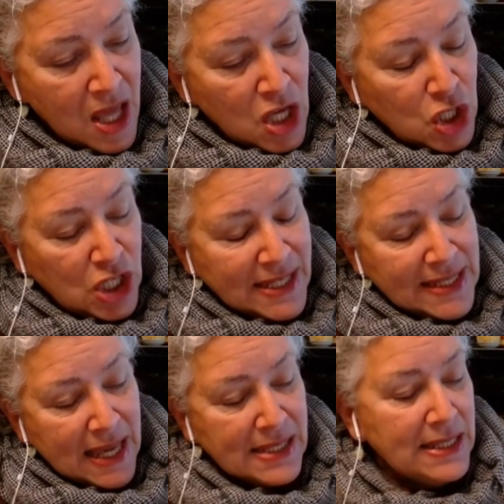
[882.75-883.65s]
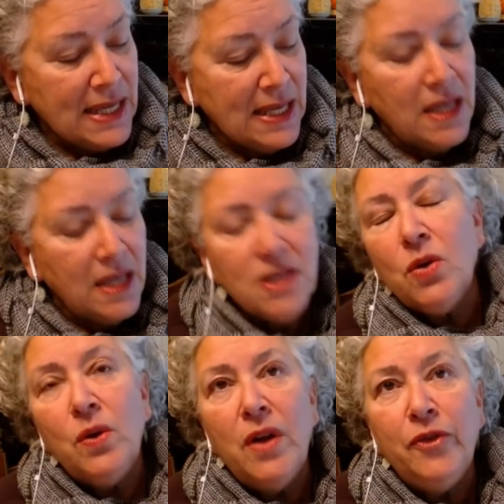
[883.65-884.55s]
She says,
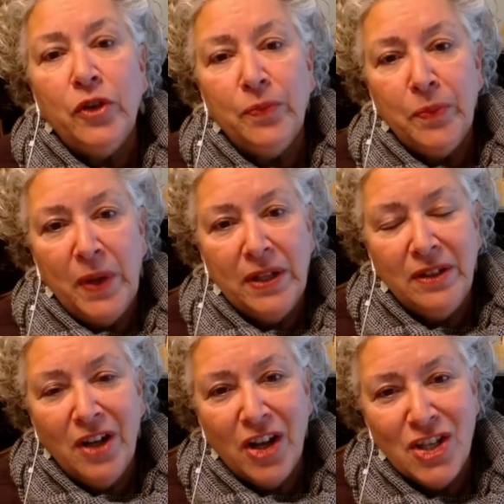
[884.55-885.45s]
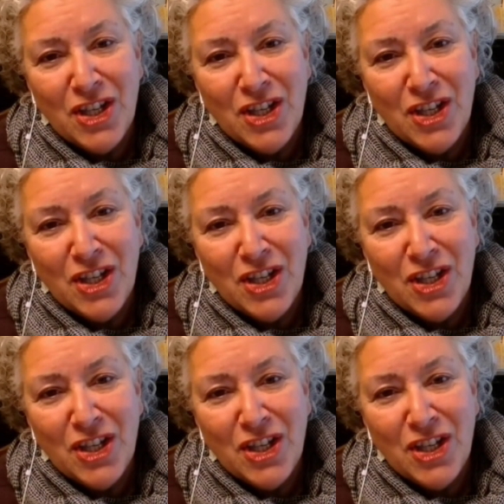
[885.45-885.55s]
so for Hildegard,